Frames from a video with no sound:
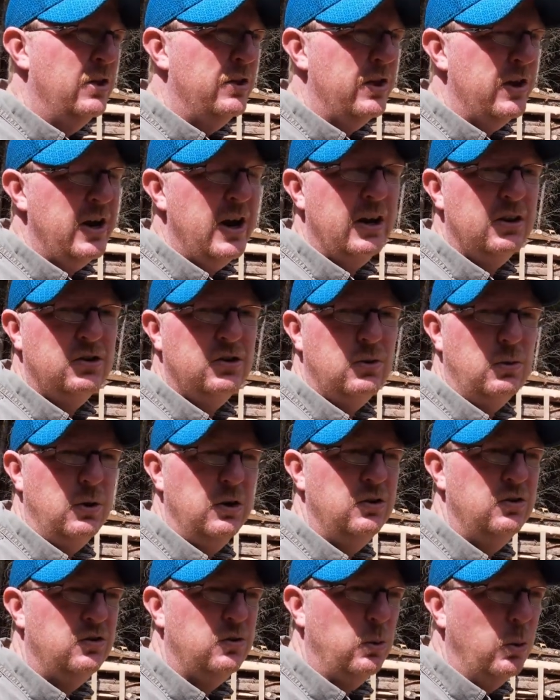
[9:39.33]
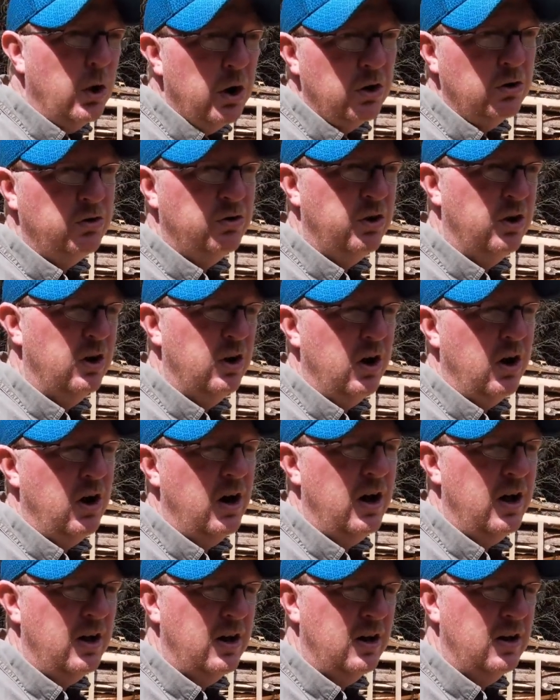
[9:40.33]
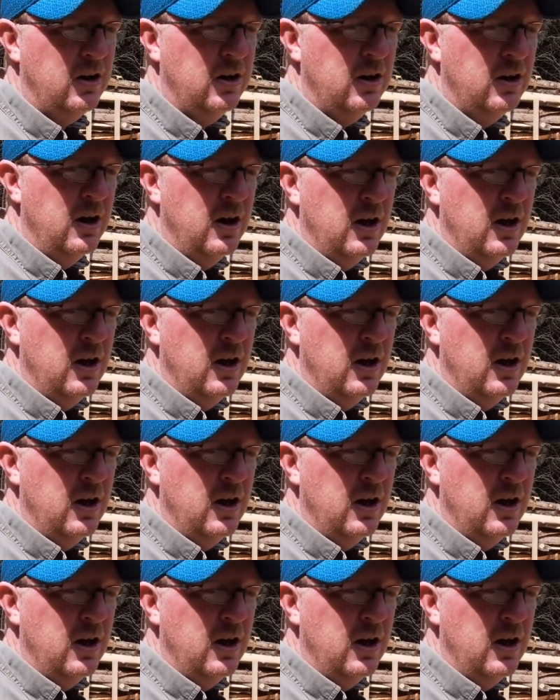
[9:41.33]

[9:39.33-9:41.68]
the next one's worse or not and